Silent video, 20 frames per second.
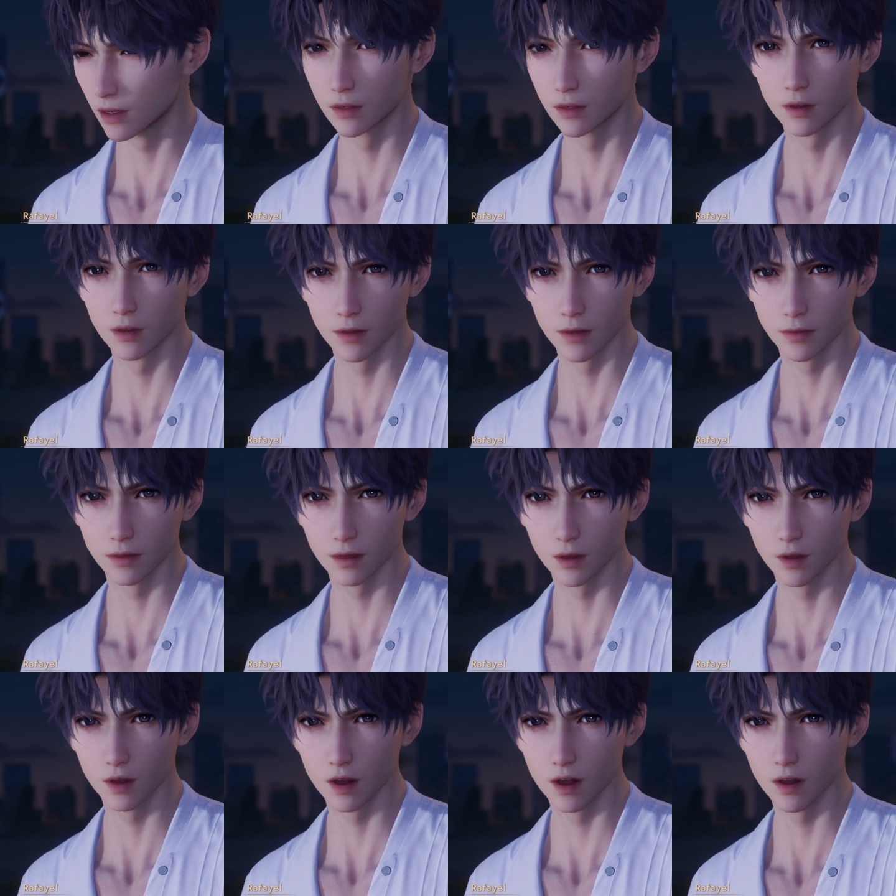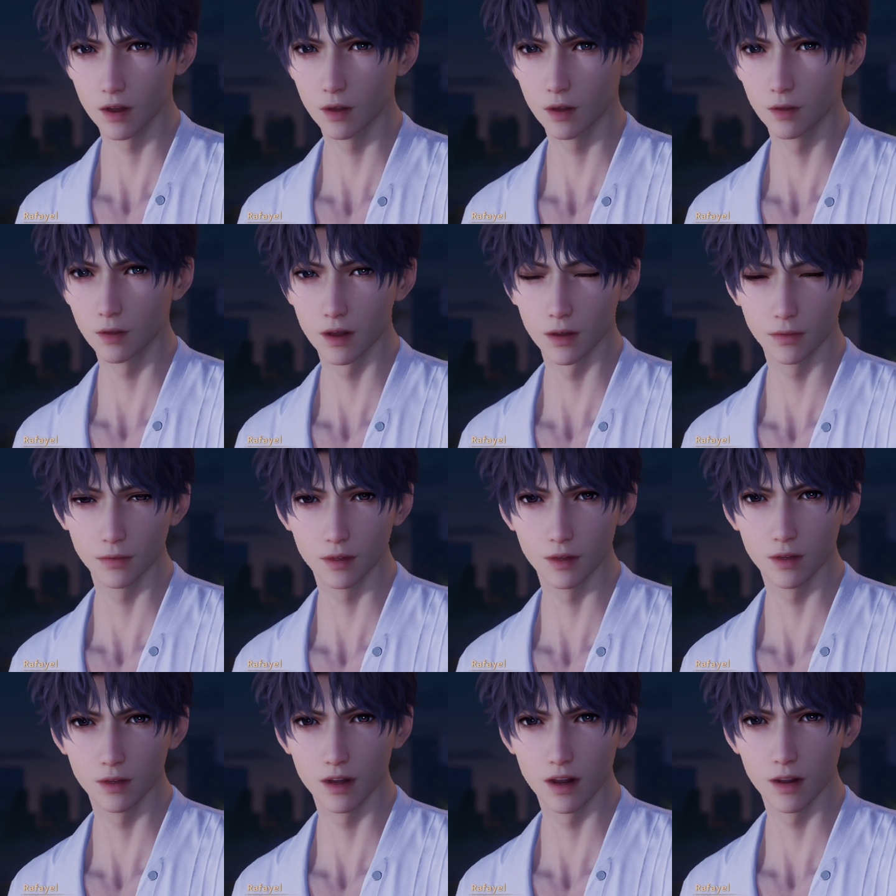Just wherever you are,
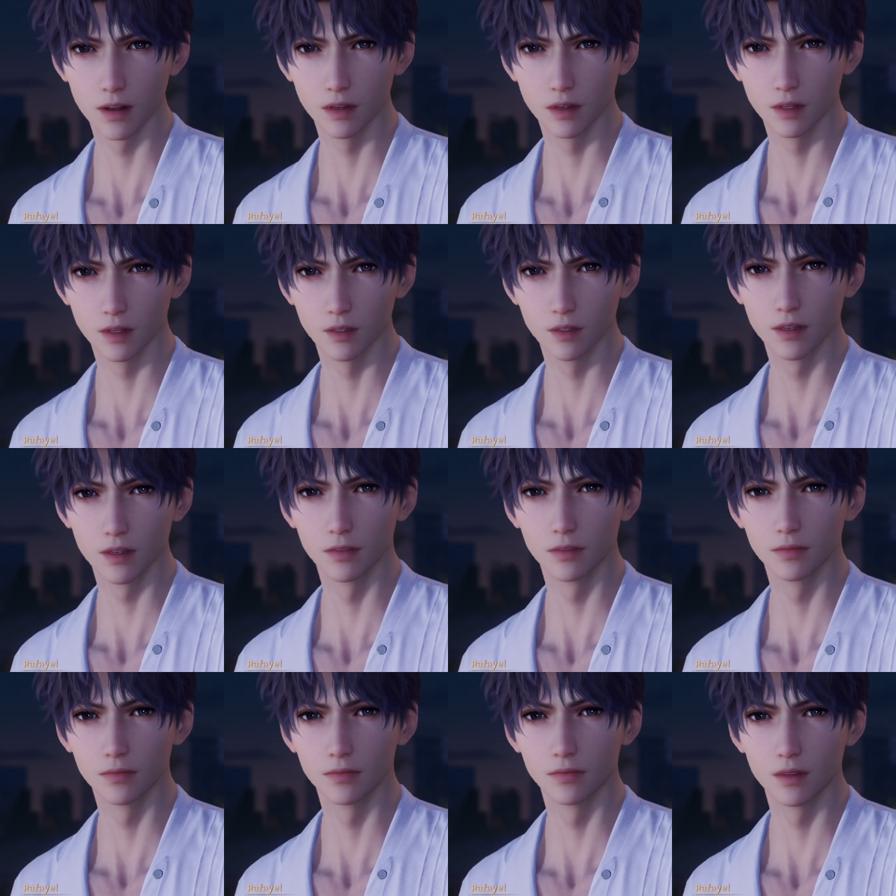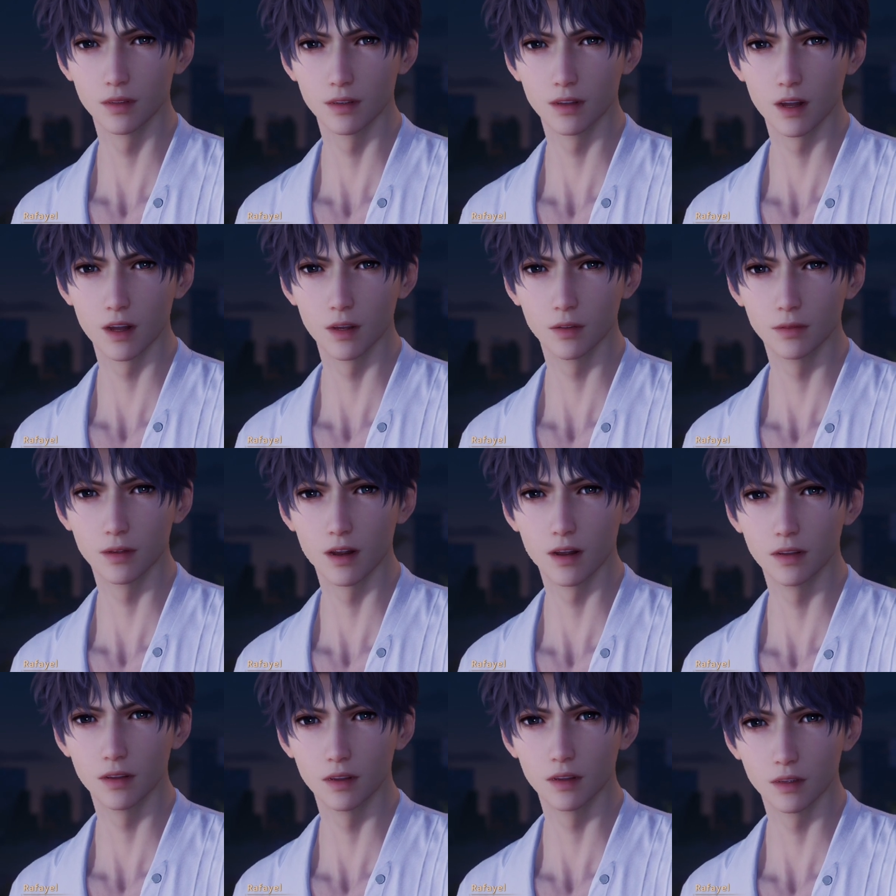whatever you get into, you tell
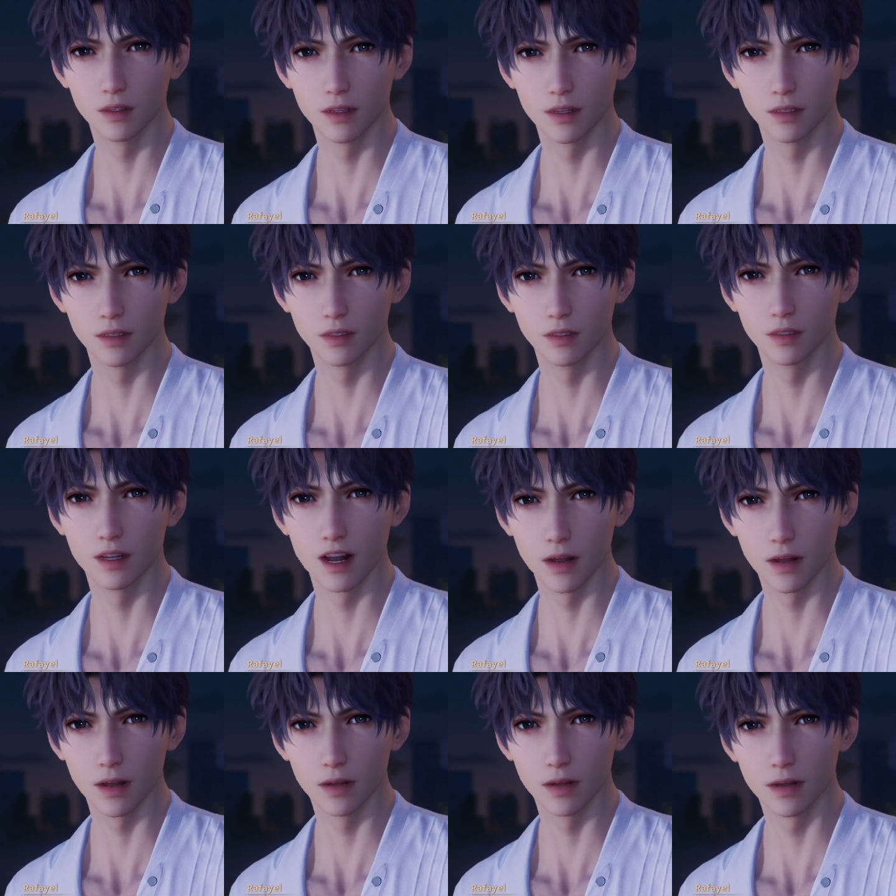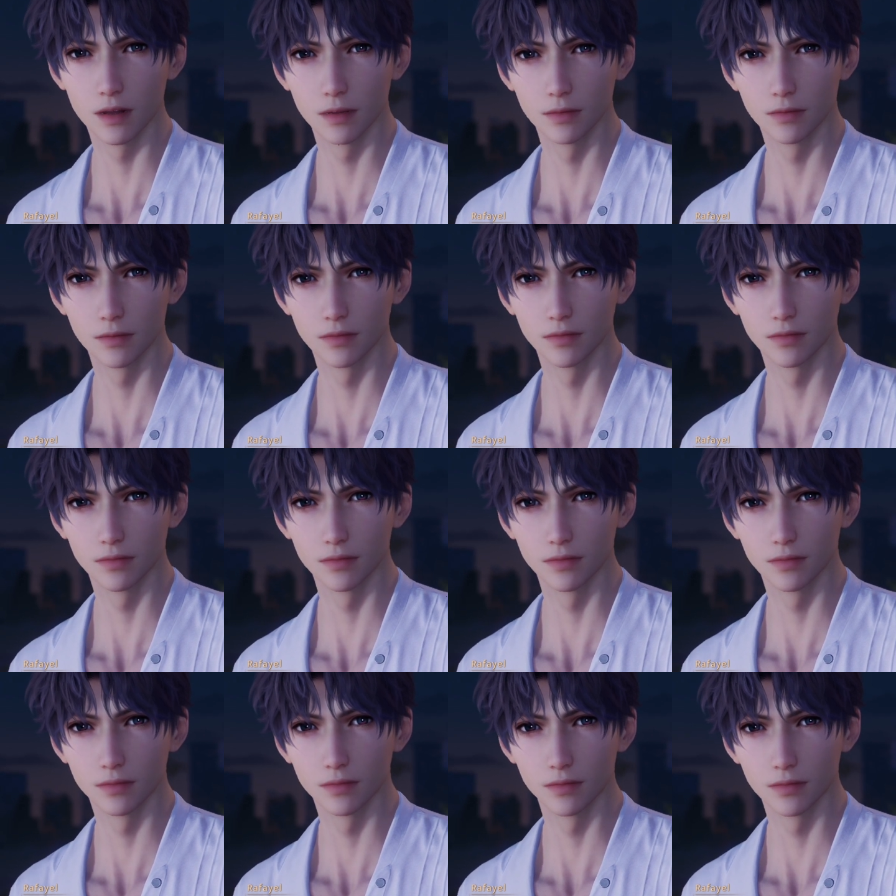me as soon as you can.
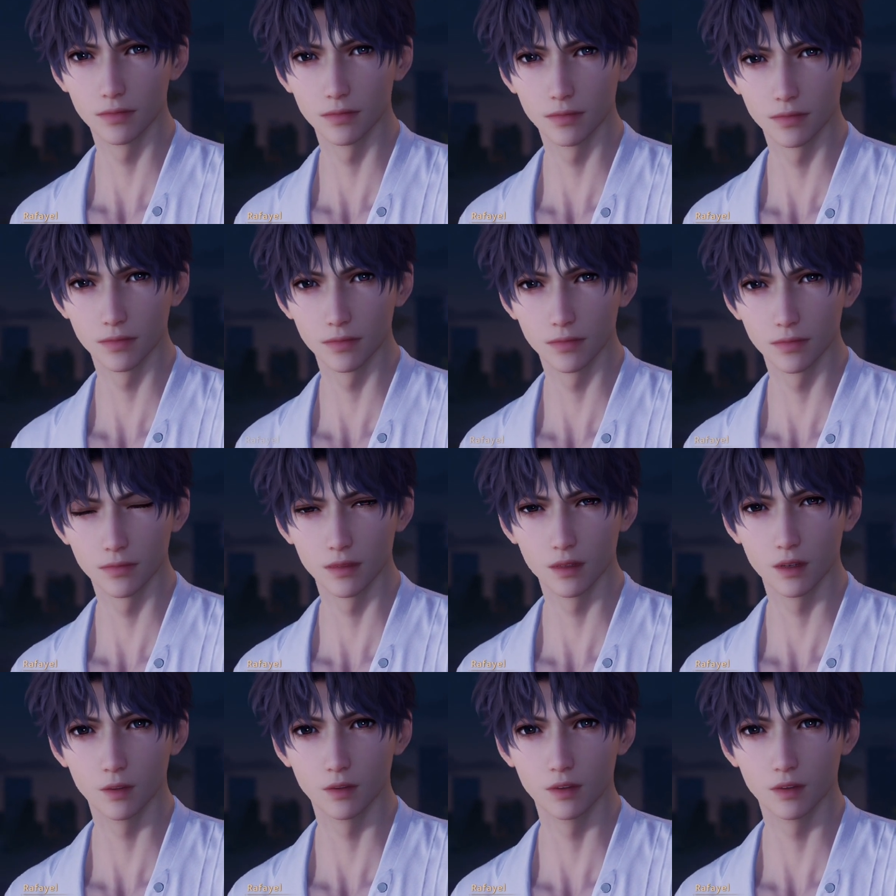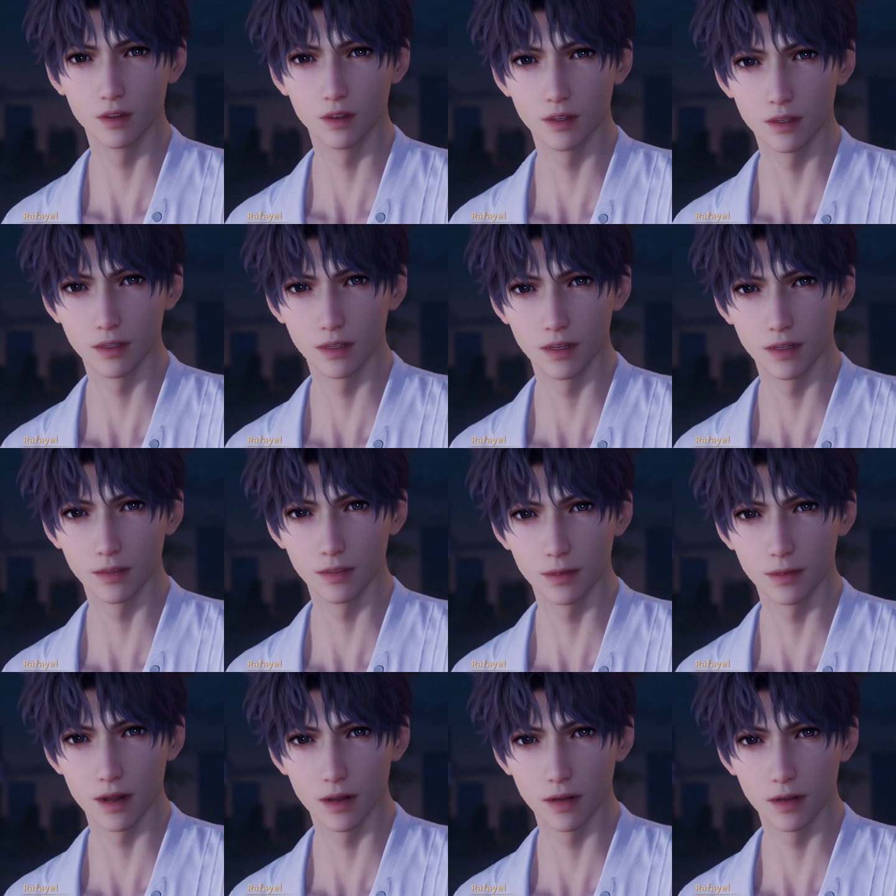Don't just
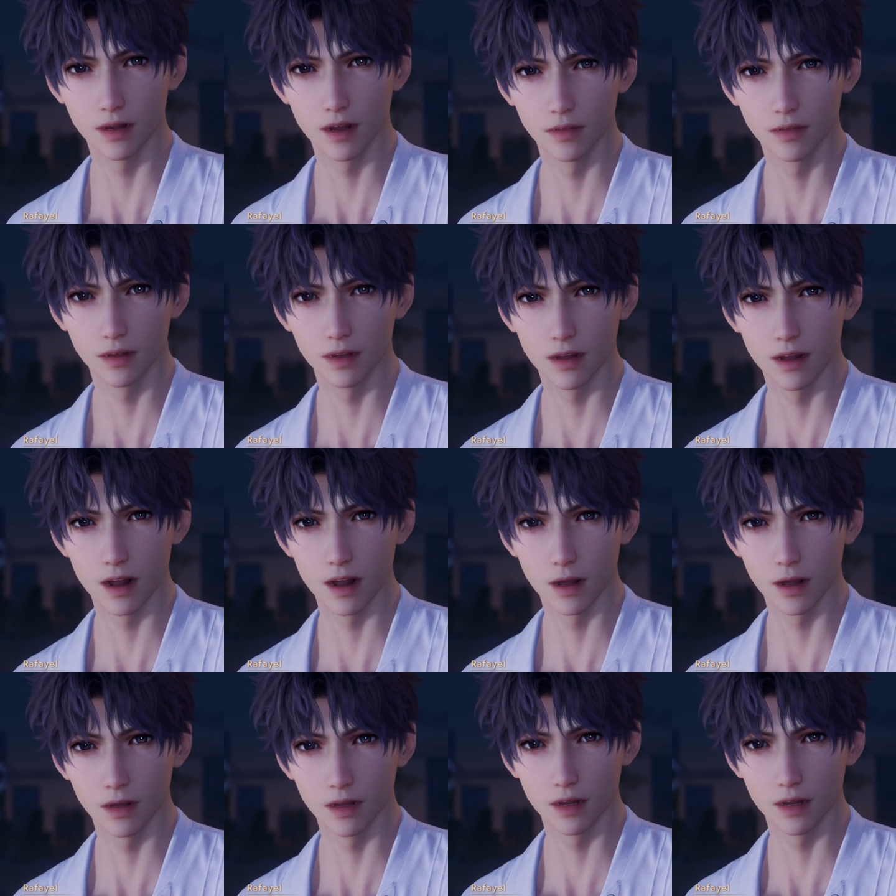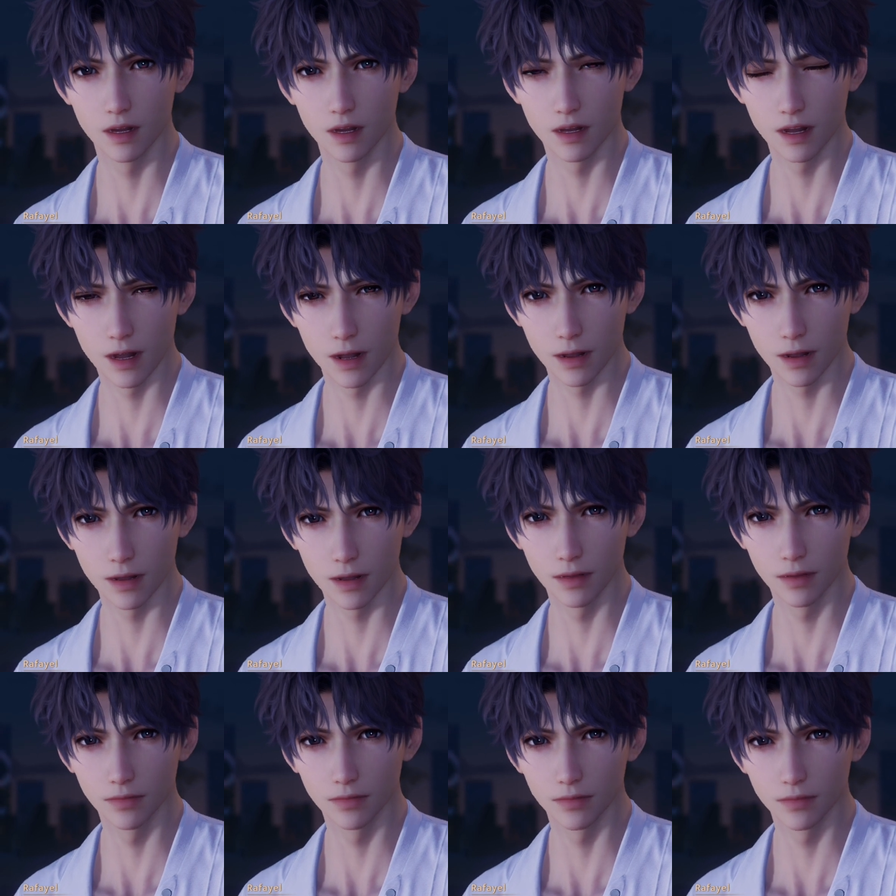disappear ever again,
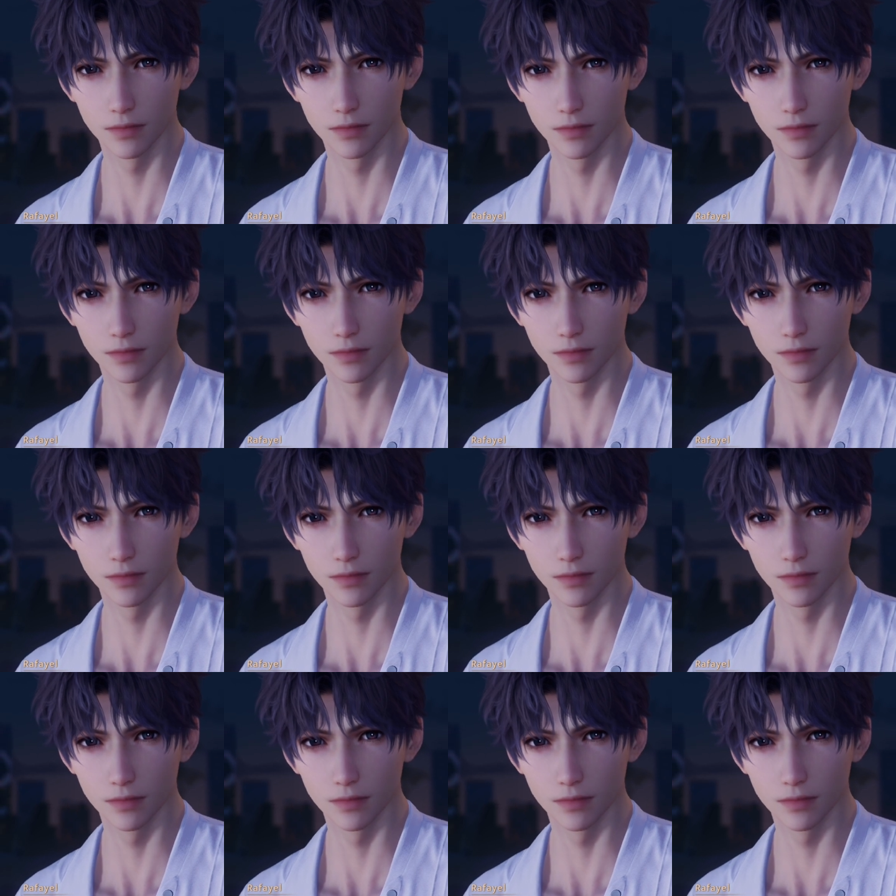okay?